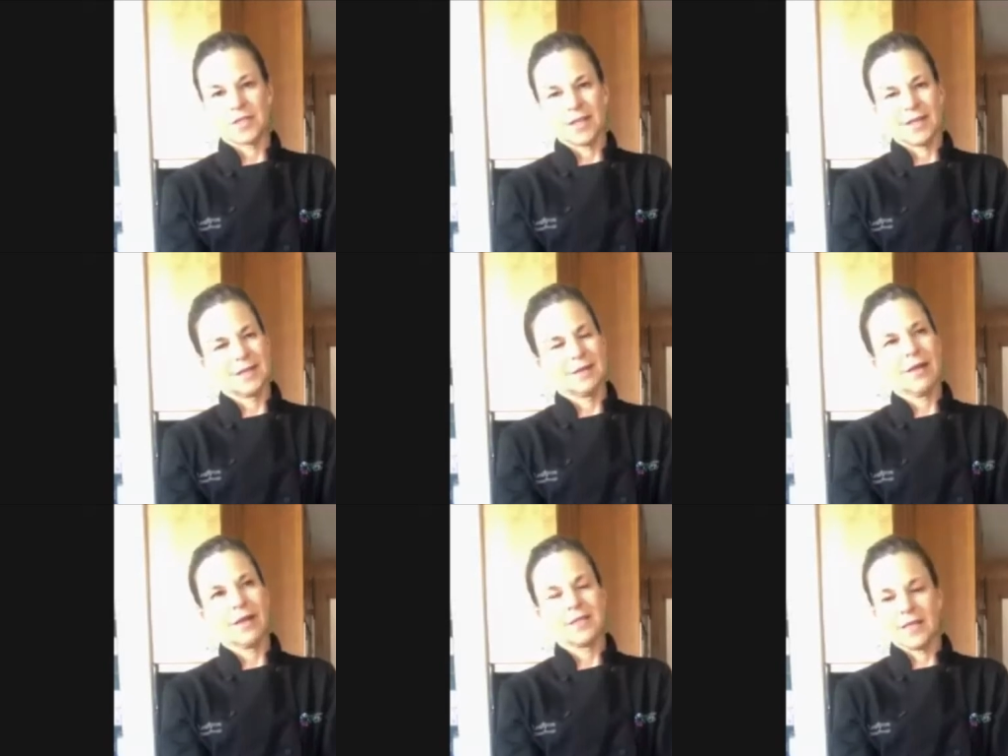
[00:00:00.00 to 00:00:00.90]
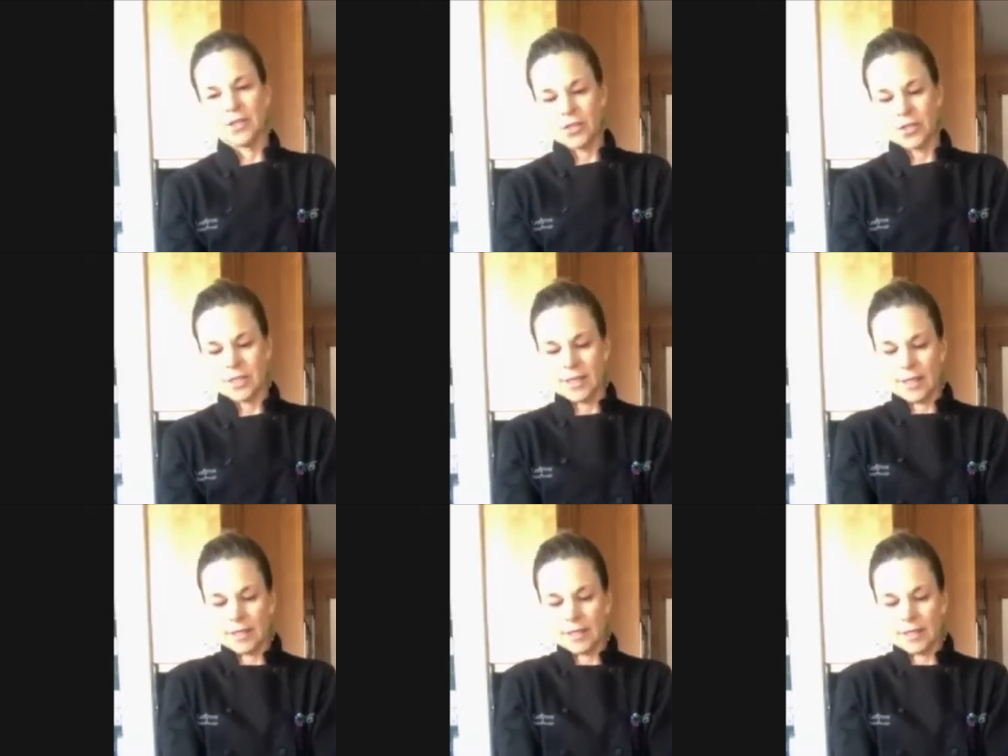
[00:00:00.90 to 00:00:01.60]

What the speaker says: And I said, oh, that's interesting.